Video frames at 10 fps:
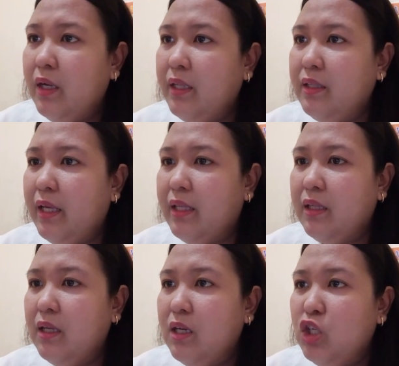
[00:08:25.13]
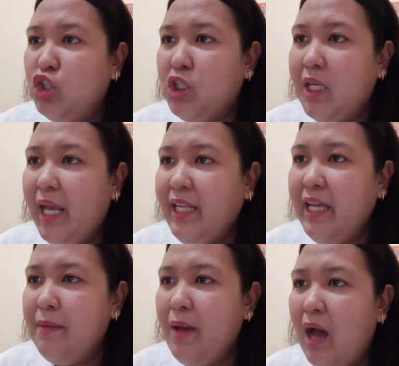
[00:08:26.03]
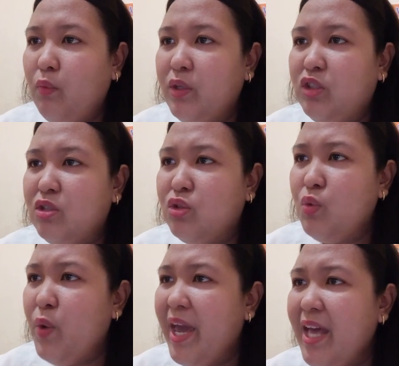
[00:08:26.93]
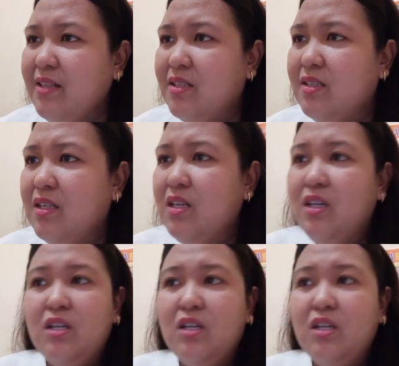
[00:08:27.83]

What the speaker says: and then she laid him out with just two hits.